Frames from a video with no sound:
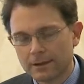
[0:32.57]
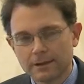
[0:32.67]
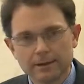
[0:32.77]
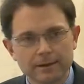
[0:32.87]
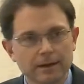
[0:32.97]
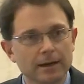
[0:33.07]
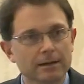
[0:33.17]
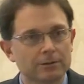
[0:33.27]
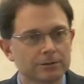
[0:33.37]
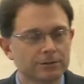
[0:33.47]
9
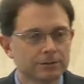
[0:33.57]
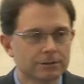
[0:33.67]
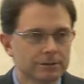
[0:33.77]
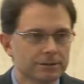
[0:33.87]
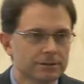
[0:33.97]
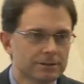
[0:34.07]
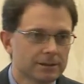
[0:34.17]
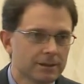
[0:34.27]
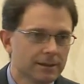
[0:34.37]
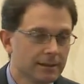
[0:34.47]
neurosurgeons
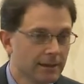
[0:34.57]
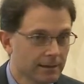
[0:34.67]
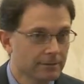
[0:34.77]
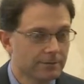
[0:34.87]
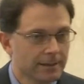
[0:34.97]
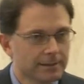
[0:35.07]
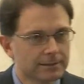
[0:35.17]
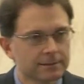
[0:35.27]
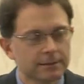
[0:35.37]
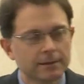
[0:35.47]
in
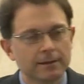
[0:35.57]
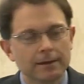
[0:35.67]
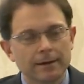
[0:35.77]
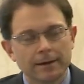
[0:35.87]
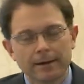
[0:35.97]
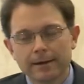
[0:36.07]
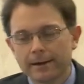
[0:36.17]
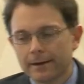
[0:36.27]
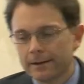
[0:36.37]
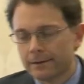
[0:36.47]
Halifax,
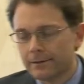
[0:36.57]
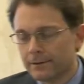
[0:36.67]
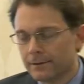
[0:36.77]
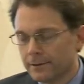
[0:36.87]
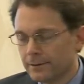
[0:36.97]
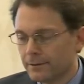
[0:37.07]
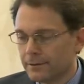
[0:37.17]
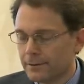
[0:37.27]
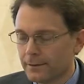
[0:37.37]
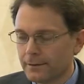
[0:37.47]
and
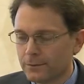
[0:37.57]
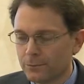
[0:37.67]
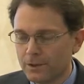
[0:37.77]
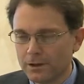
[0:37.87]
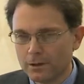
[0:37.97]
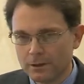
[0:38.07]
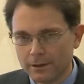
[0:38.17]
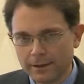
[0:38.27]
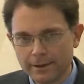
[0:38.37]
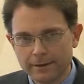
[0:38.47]
we all
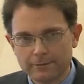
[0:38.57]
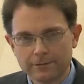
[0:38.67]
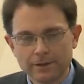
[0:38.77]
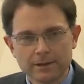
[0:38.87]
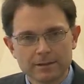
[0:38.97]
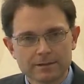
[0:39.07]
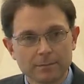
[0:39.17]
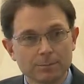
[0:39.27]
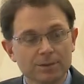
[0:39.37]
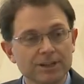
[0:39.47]
have
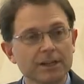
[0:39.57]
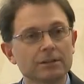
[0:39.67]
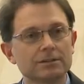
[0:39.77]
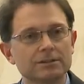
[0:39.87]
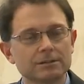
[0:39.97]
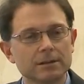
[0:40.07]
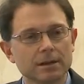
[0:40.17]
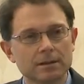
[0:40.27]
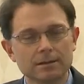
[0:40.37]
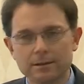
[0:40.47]
some particular
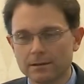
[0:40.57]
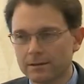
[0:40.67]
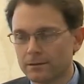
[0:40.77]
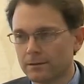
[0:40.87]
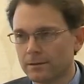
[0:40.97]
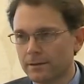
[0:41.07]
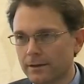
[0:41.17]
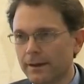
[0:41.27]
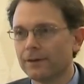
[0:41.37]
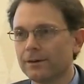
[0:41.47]

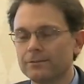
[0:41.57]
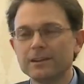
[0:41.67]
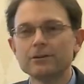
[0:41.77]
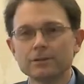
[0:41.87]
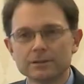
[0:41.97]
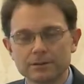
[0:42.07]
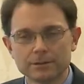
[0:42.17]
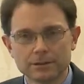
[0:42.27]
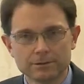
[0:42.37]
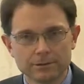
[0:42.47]
area of interest in
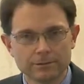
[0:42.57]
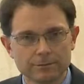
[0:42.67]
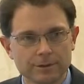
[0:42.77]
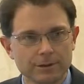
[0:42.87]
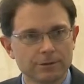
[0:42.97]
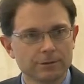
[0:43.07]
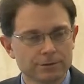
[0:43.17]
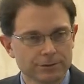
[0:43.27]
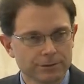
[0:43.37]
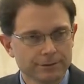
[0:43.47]
terms of
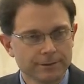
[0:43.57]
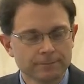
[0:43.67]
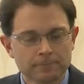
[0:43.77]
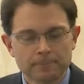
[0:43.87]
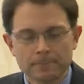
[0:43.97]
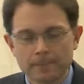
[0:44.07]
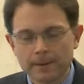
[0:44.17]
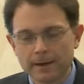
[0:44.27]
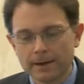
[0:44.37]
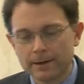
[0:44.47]
neurosurgery,
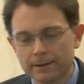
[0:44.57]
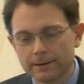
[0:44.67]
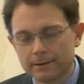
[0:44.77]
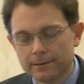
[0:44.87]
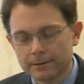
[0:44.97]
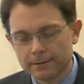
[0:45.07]
and